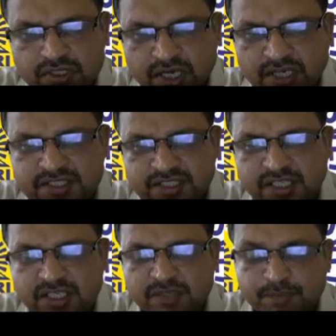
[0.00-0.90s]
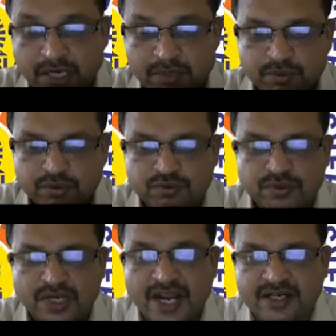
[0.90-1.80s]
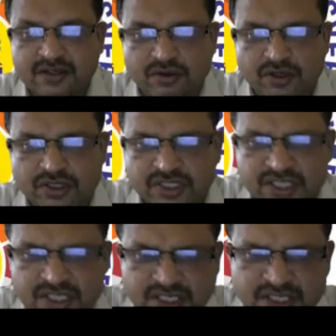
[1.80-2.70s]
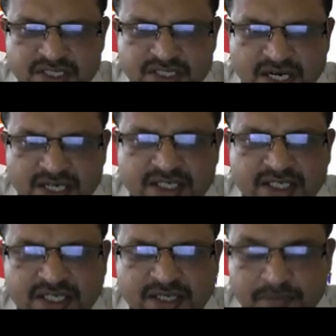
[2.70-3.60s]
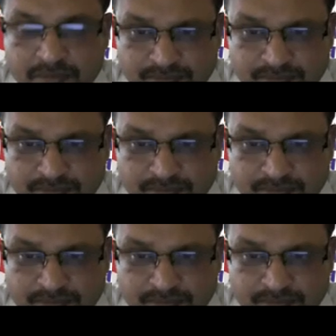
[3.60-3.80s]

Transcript: and sudden impact force will act on the gear teeth, at that time